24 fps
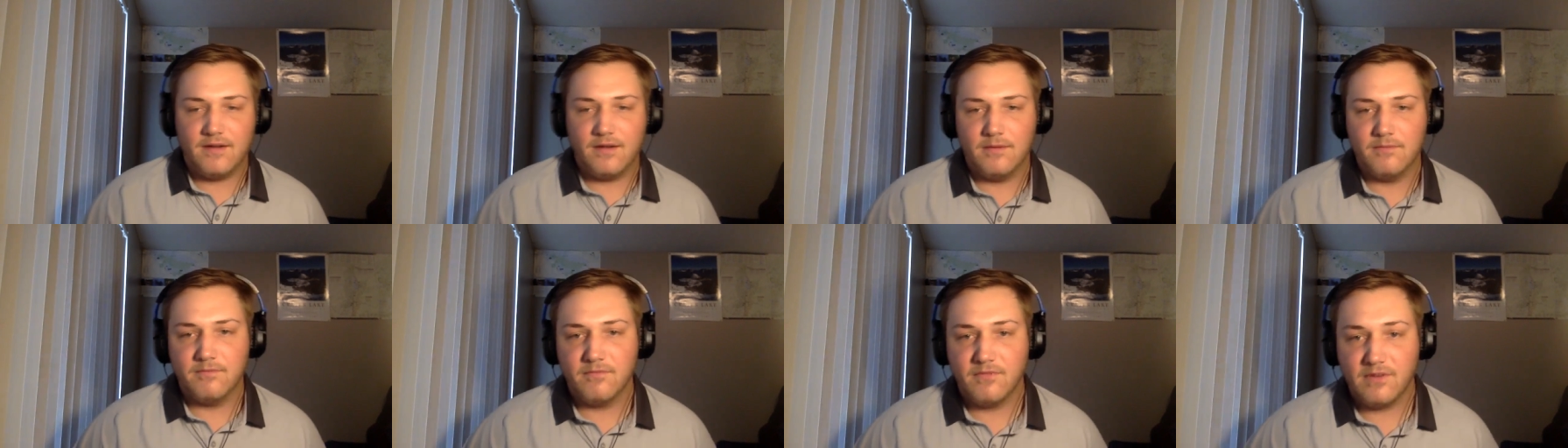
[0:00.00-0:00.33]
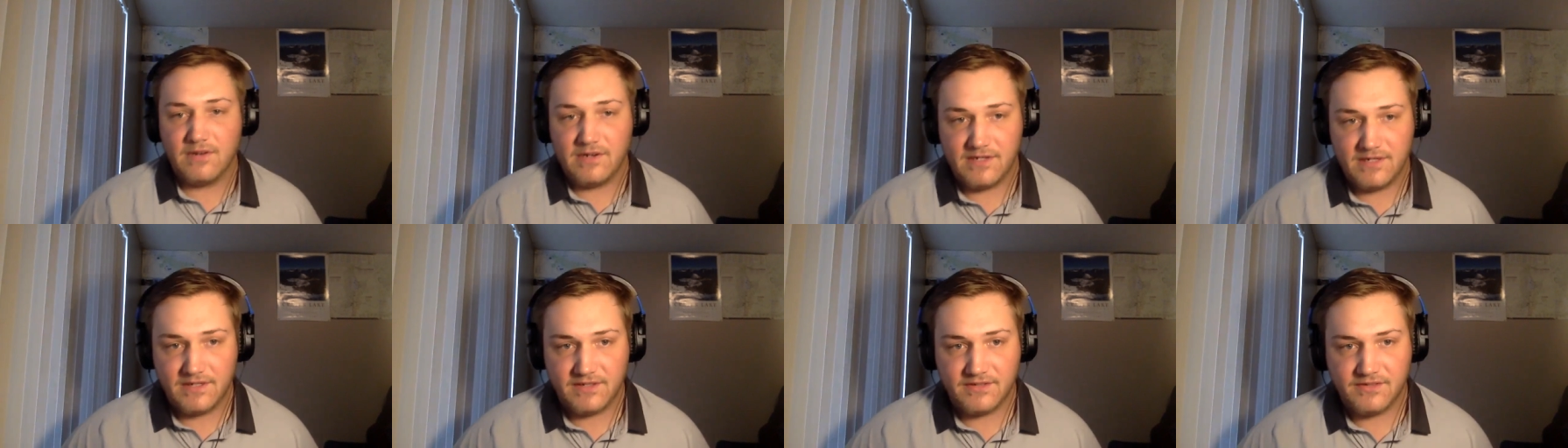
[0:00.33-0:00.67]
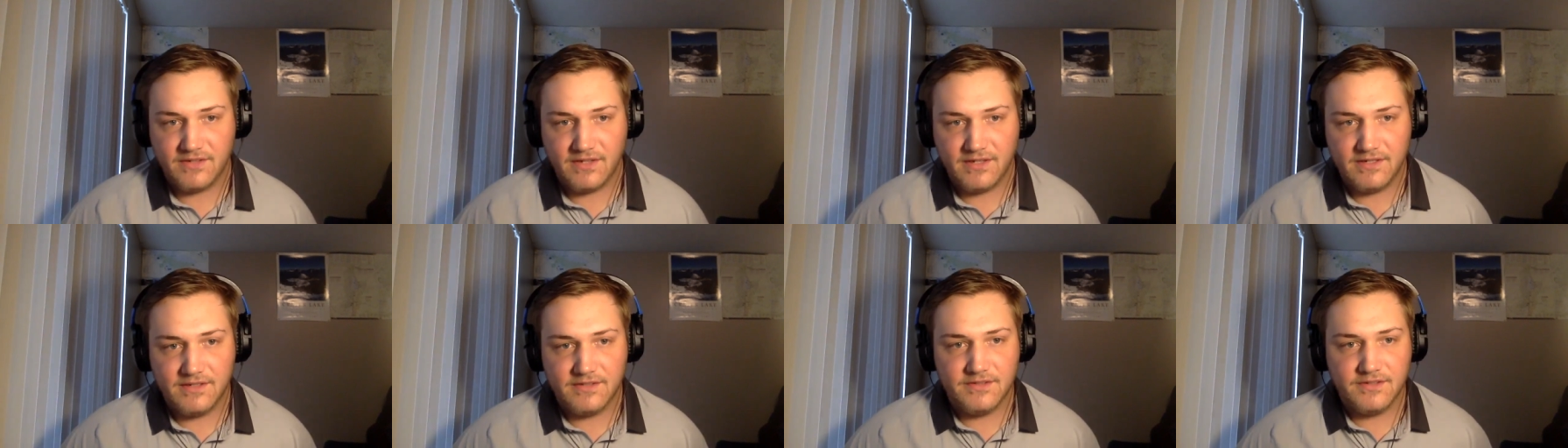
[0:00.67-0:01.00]
I'm very
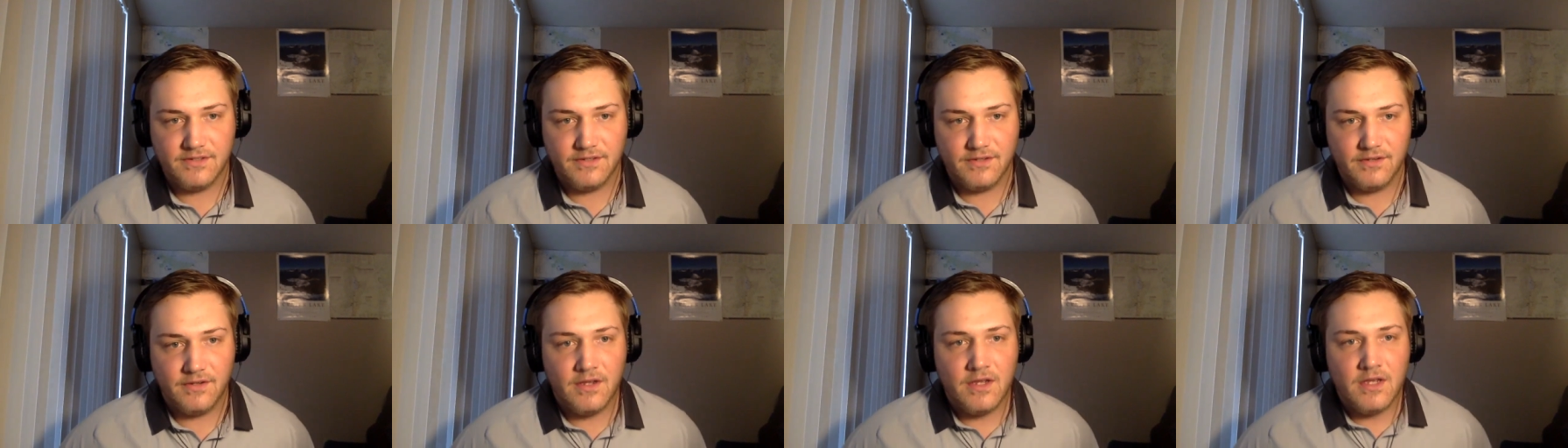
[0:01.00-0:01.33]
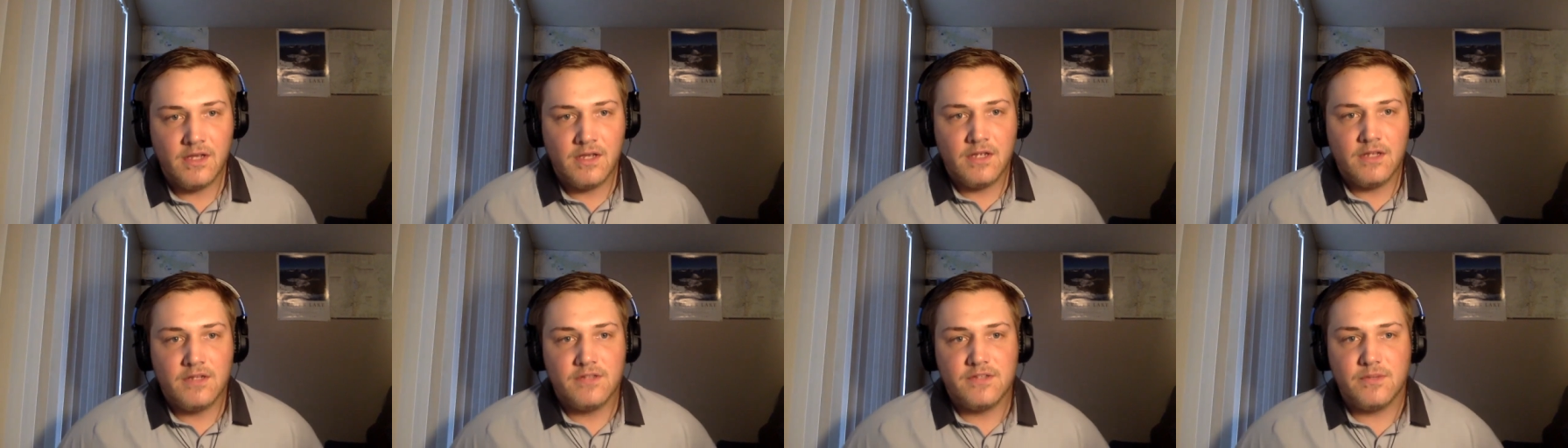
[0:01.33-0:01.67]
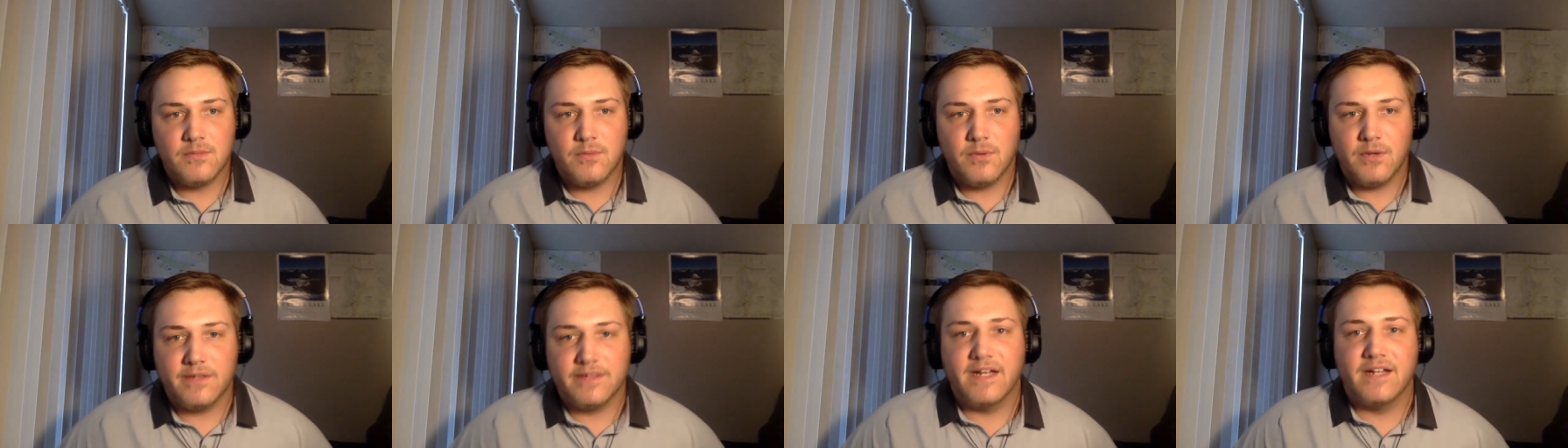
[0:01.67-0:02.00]
excited to
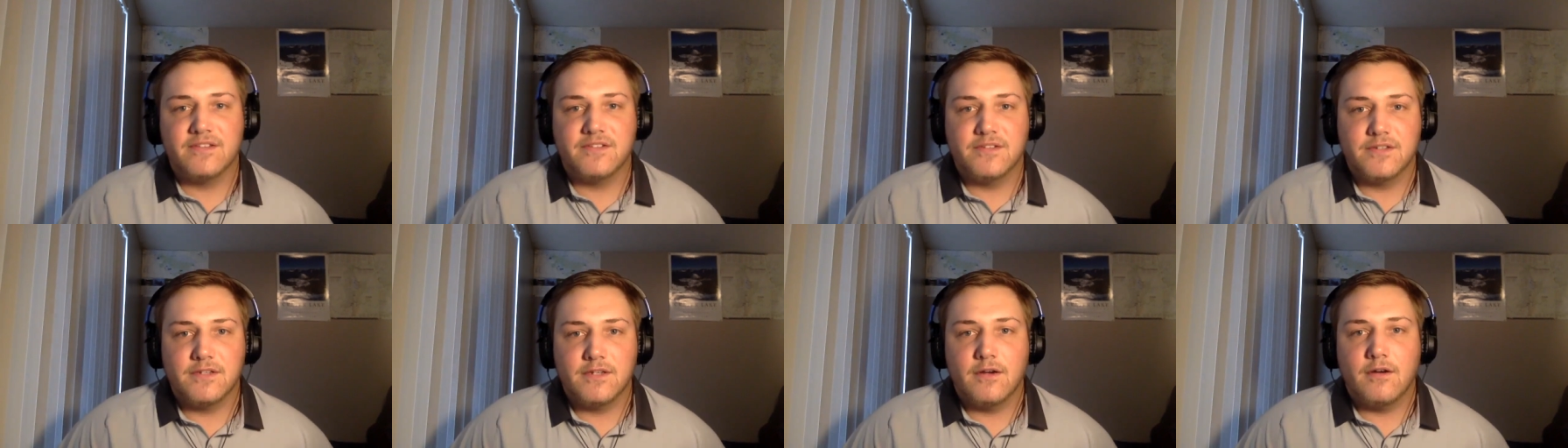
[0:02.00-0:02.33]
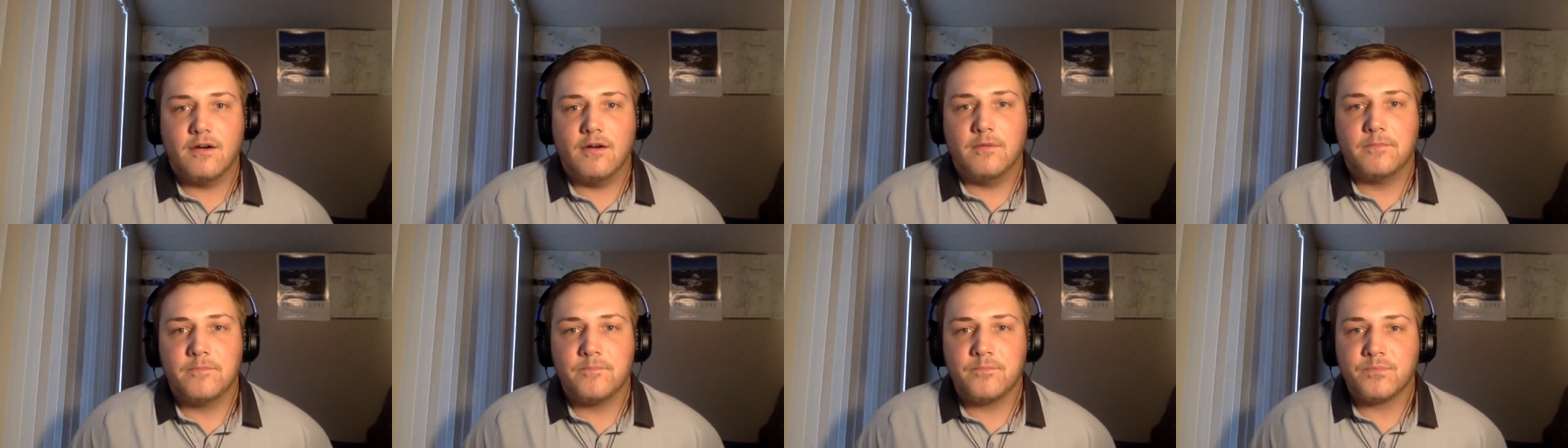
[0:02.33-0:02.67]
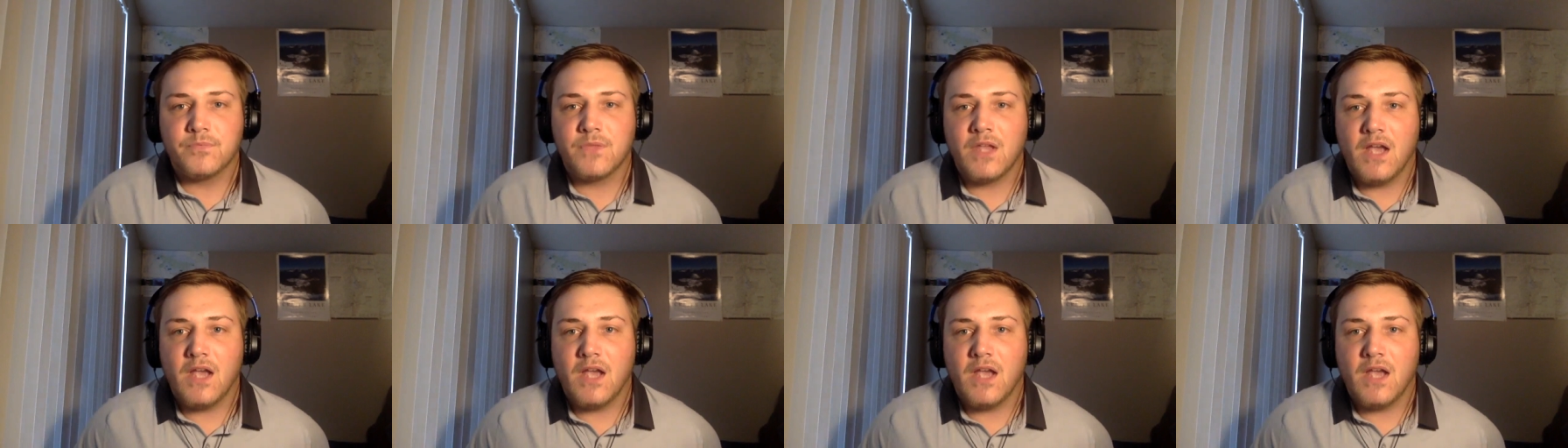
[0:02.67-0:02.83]
bring that to y'all.